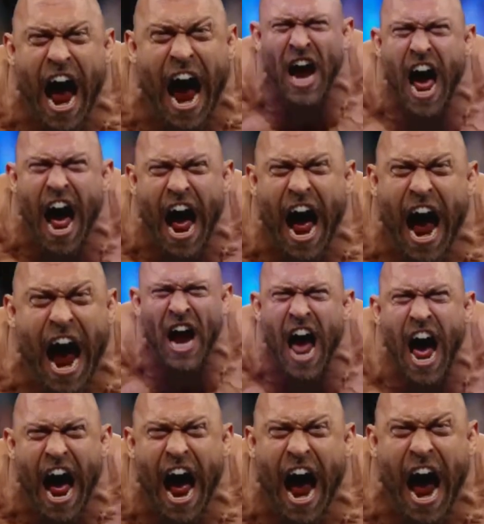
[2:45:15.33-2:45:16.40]
Tommy's
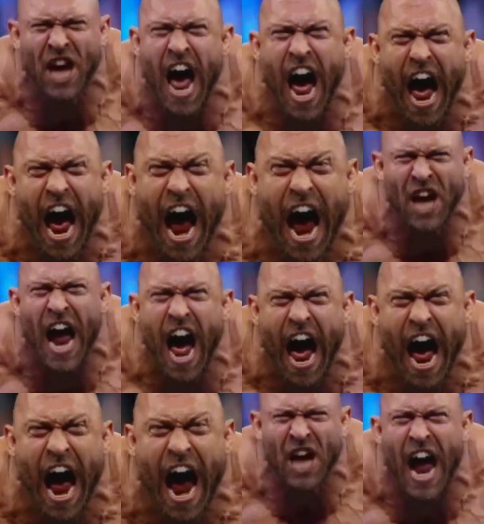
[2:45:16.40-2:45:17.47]
mom.
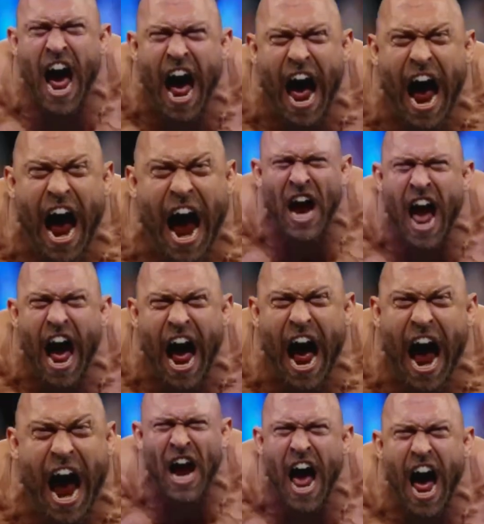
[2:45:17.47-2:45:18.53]
That's sick though. You're a sick
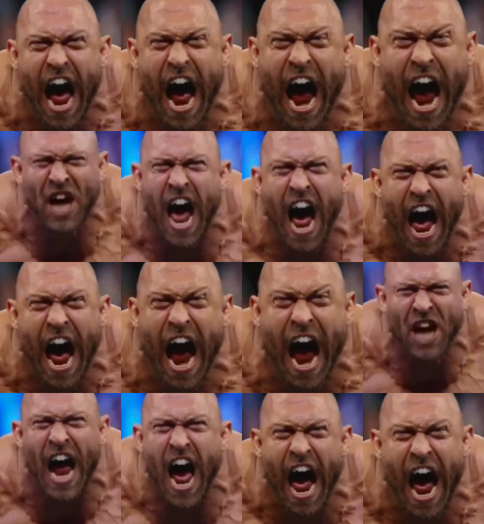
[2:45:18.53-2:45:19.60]
person.
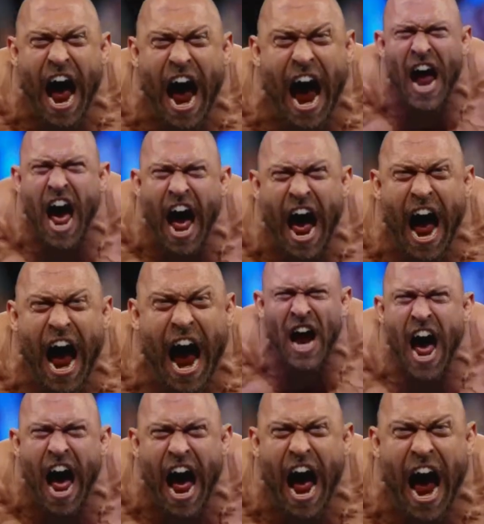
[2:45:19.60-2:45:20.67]
Why are people
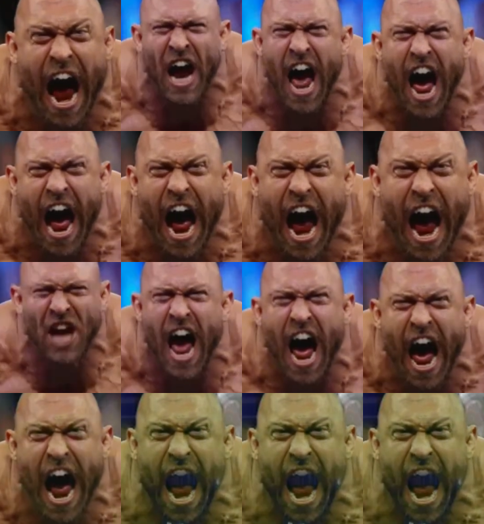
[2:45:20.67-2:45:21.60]
I'm picking on Tommy.